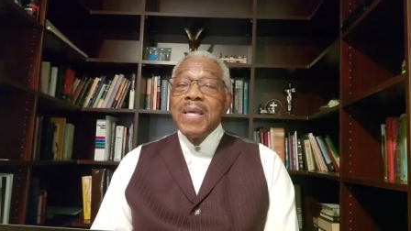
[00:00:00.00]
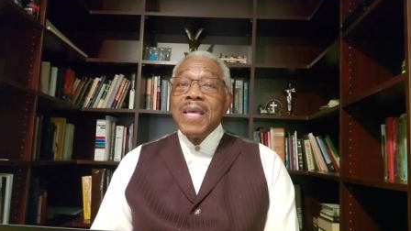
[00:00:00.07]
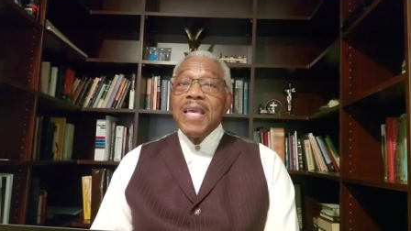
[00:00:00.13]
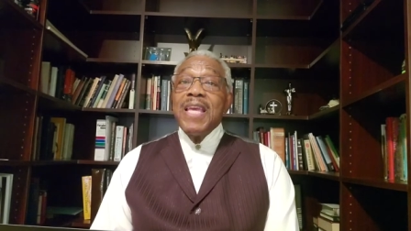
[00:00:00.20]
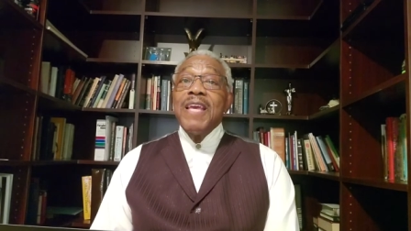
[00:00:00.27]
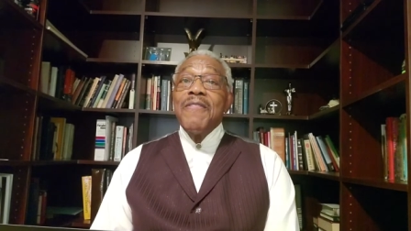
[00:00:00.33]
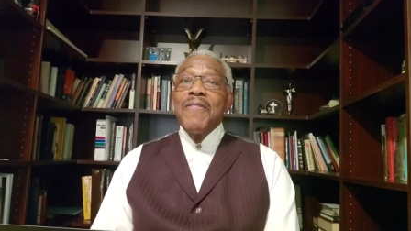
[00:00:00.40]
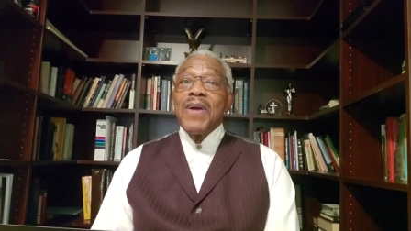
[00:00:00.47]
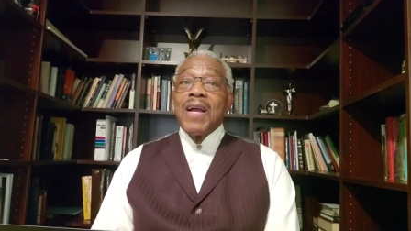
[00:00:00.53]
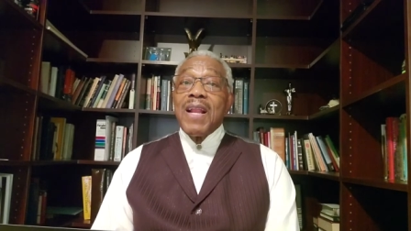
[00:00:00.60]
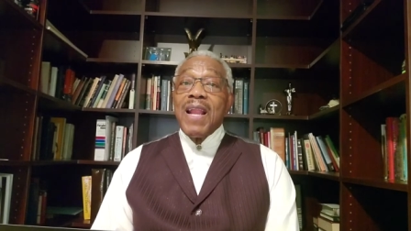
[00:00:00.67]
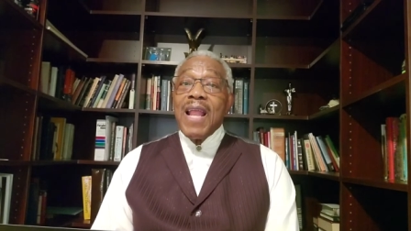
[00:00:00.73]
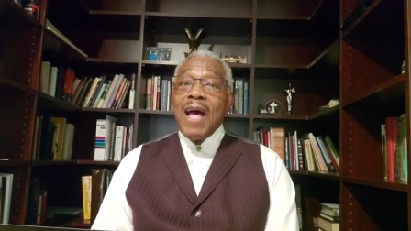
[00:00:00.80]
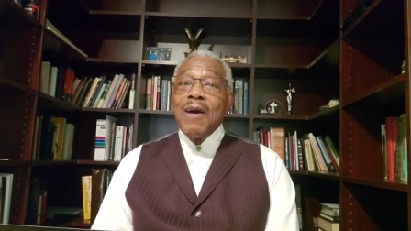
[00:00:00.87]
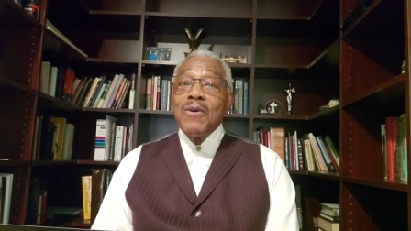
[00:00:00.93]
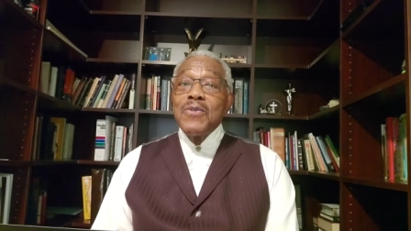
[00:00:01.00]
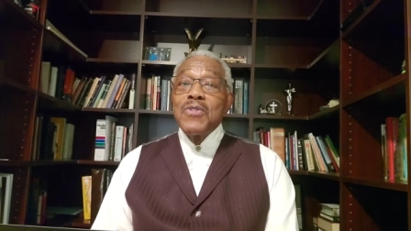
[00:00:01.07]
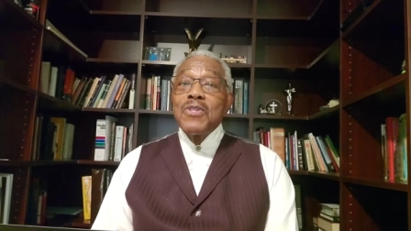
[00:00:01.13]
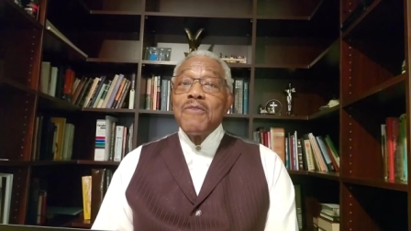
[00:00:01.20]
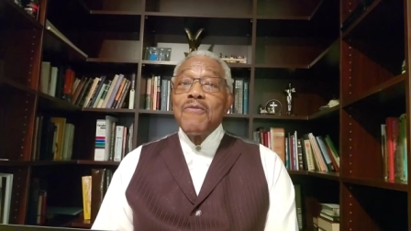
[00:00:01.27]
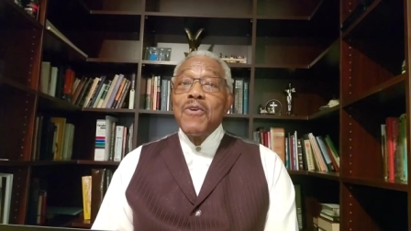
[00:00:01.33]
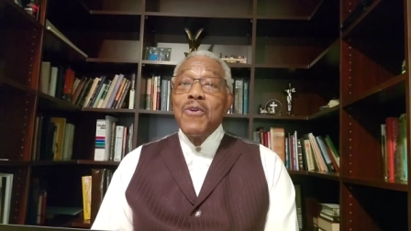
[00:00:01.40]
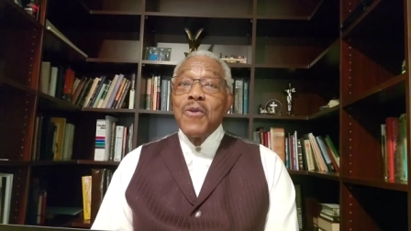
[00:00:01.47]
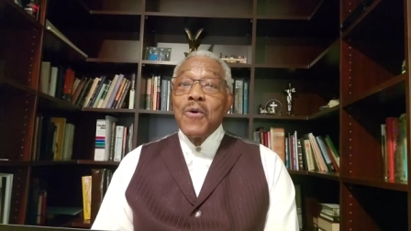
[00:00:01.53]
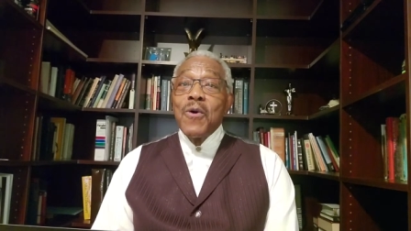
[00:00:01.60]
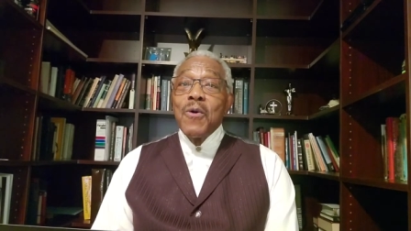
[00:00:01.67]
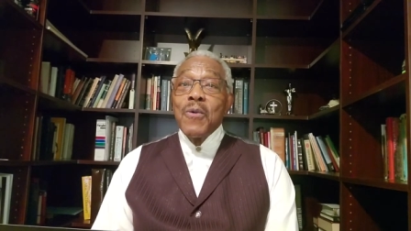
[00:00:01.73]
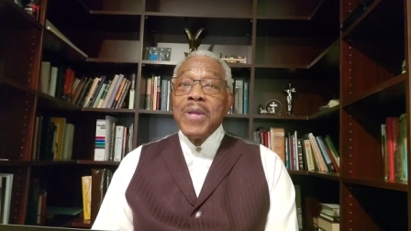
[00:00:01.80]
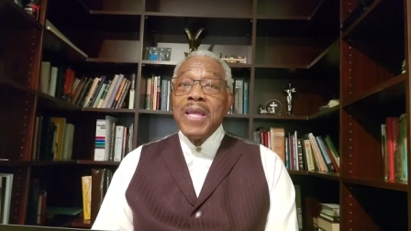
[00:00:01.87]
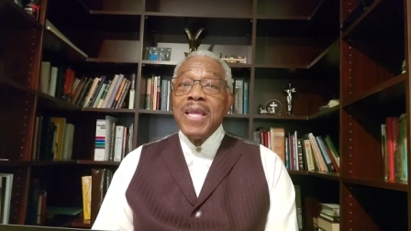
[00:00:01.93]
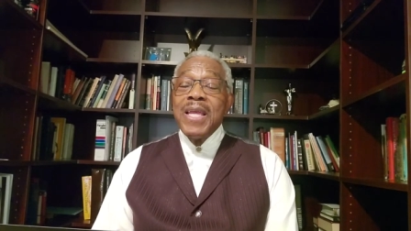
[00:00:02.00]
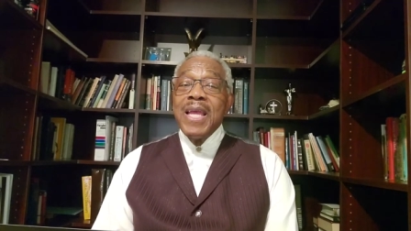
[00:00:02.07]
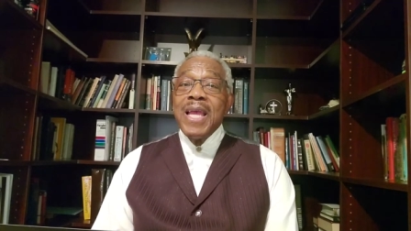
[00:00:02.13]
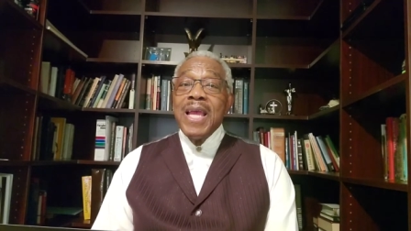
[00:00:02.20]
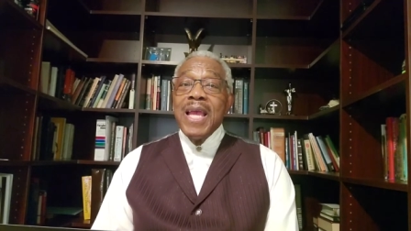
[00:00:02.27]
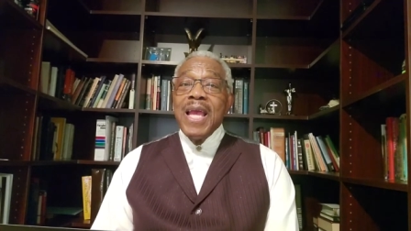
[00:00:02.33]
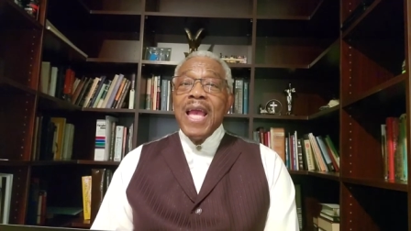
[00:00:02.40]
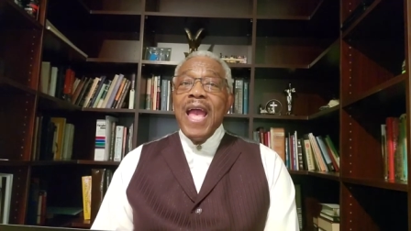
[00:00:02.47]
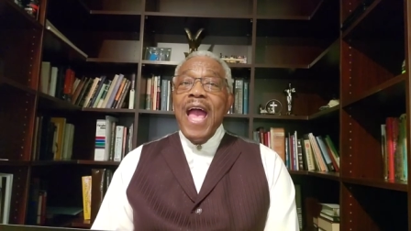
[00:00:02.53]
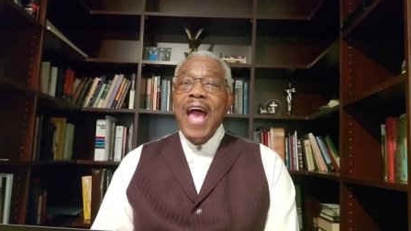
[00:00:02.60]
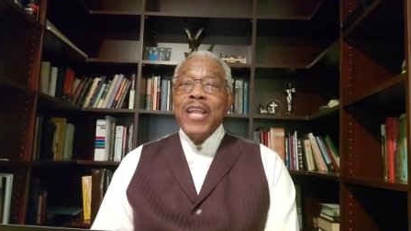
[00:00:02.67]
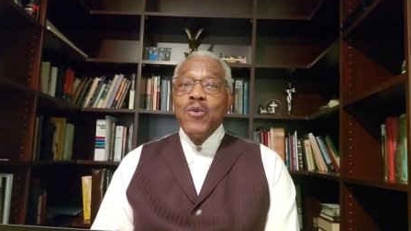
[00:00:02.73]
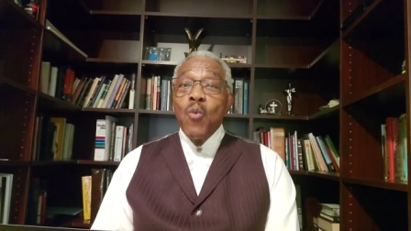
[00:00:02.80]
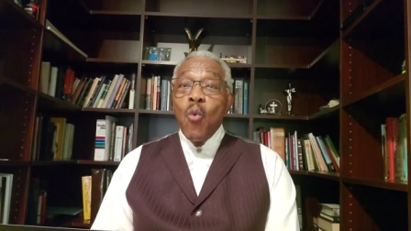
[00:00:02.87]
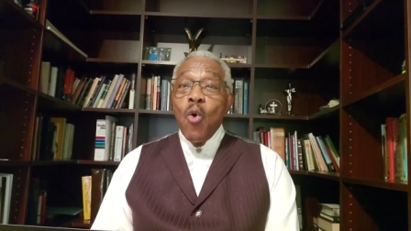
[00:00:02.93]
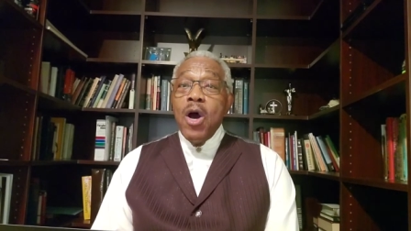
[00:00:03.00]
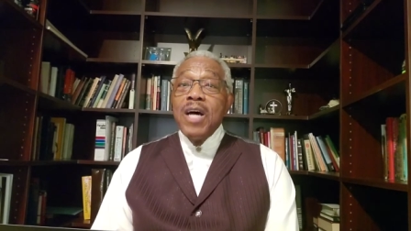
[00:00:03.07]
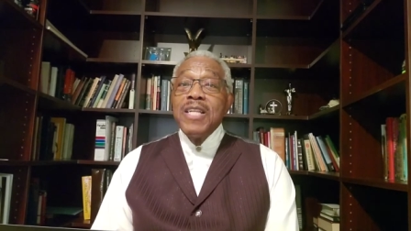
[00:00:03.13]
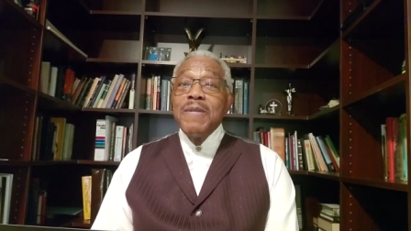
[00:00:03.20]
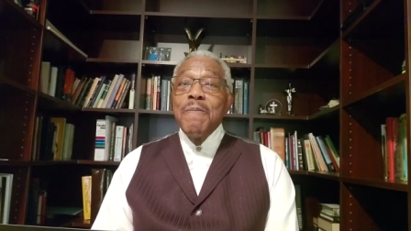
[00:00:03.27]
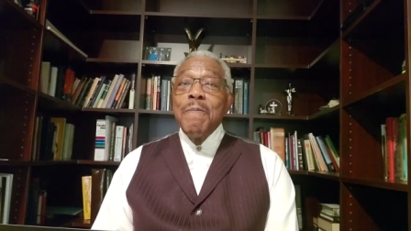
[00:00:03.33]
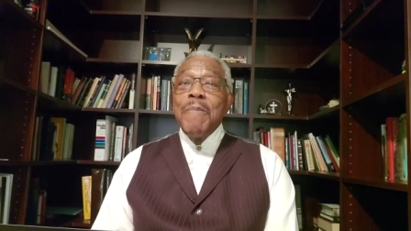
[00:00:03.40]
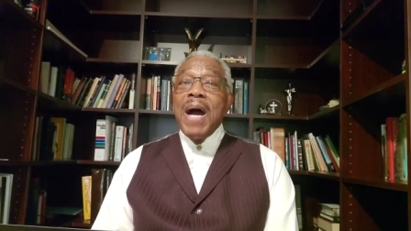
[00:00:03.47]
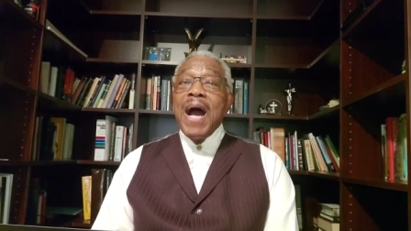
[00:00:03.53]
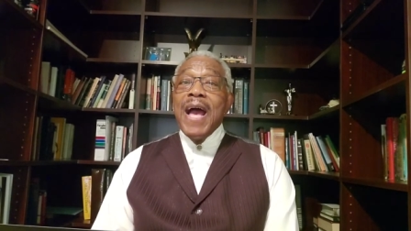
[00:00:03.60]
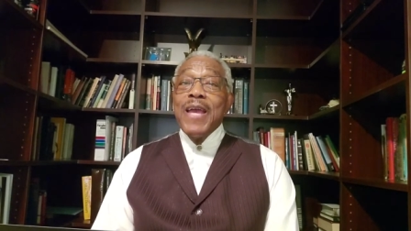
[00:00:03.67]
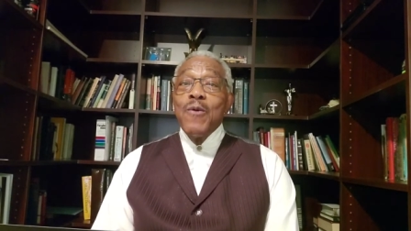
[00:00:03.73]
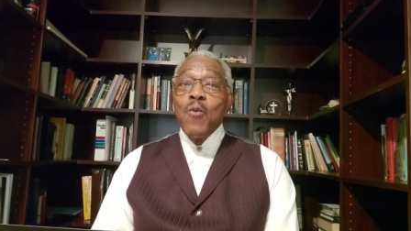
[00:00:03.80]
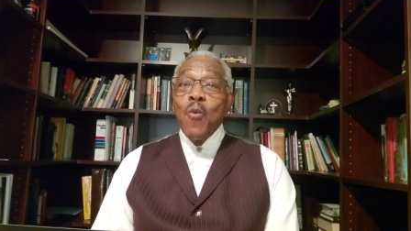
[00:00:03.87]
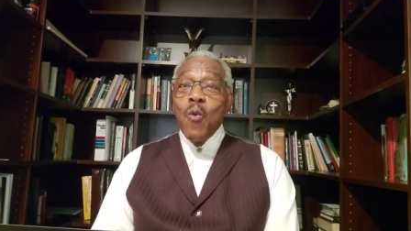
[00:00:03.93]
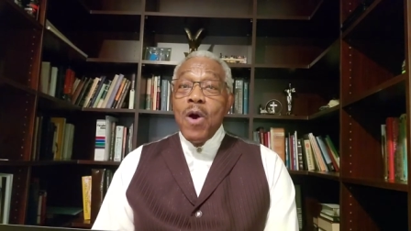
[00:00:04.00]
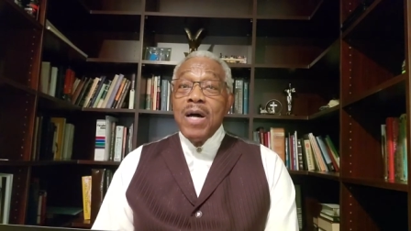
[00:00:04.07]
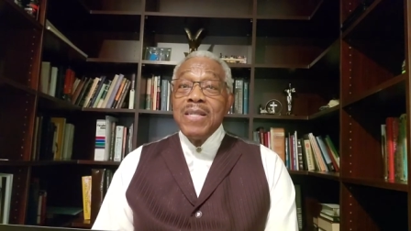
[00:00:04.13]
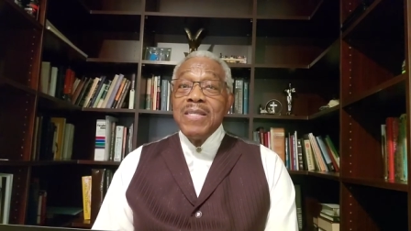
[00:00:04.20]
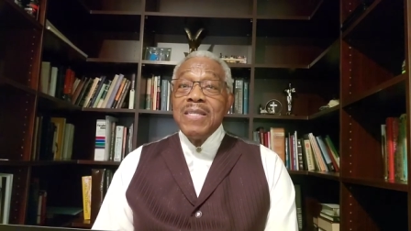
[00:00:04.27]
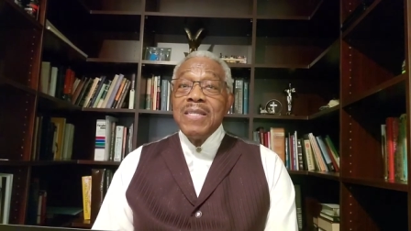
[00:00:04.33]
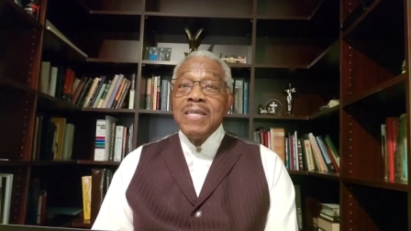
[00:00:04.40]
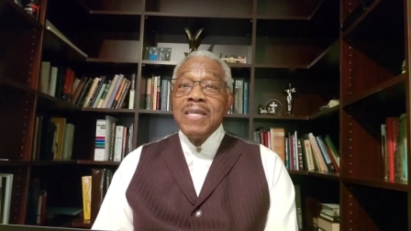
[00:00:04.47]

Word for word: in the clouds of glory, and one by one,